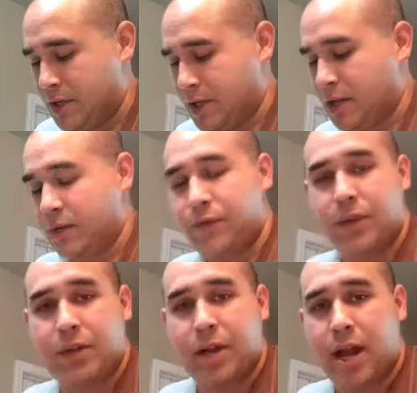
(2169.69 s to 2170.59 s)
and they
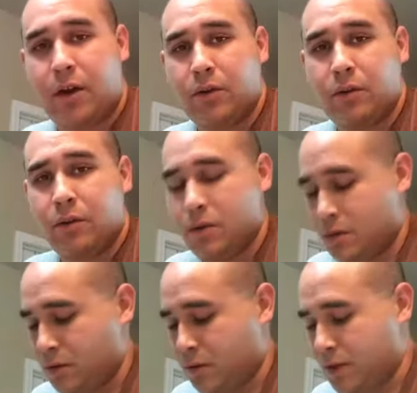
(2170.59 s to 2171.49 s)
figured out
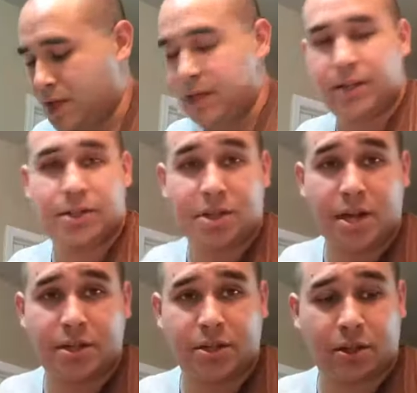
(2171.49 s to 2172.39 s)
what they need to
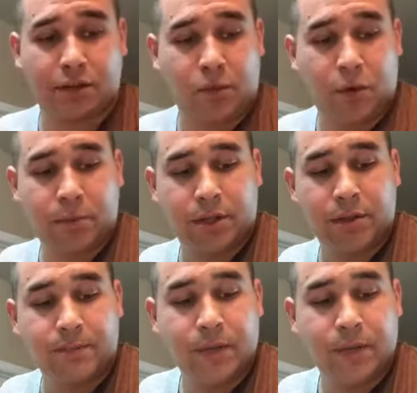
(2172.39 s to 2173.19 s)
change in their formula